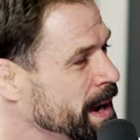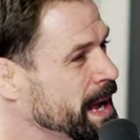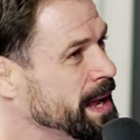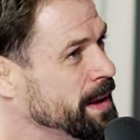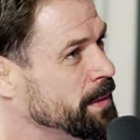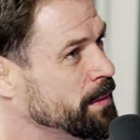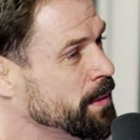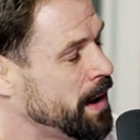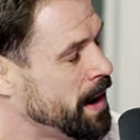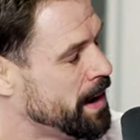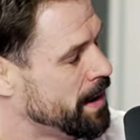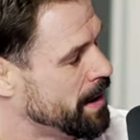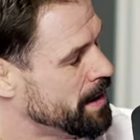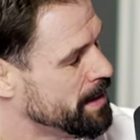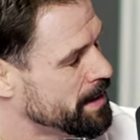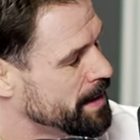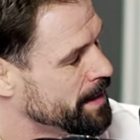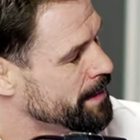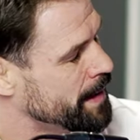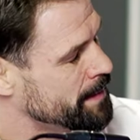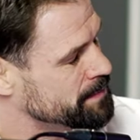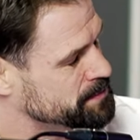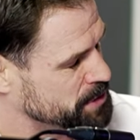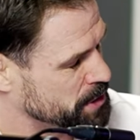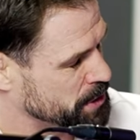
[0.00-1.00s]
Wait,
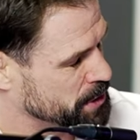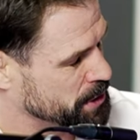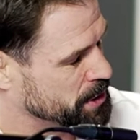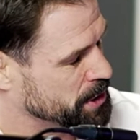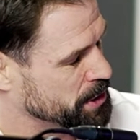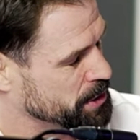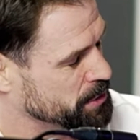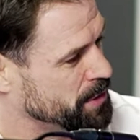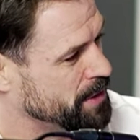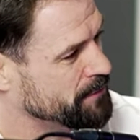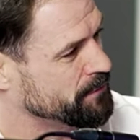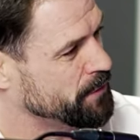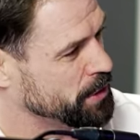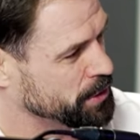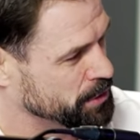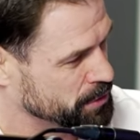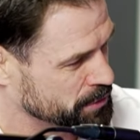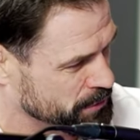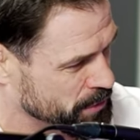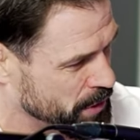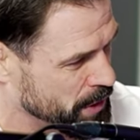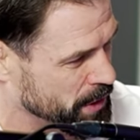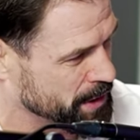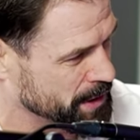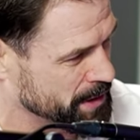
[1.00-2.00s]
I, I, I'm sorry to cut you off. Are you
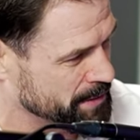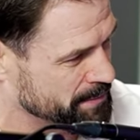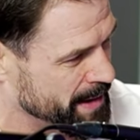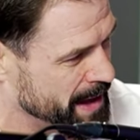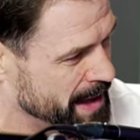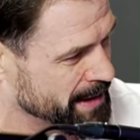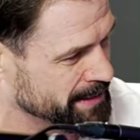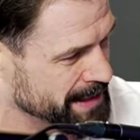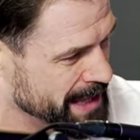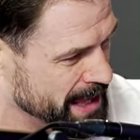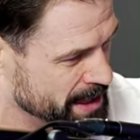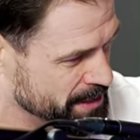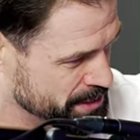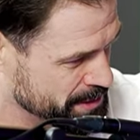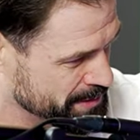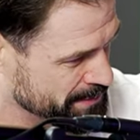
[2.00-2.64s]
talking about that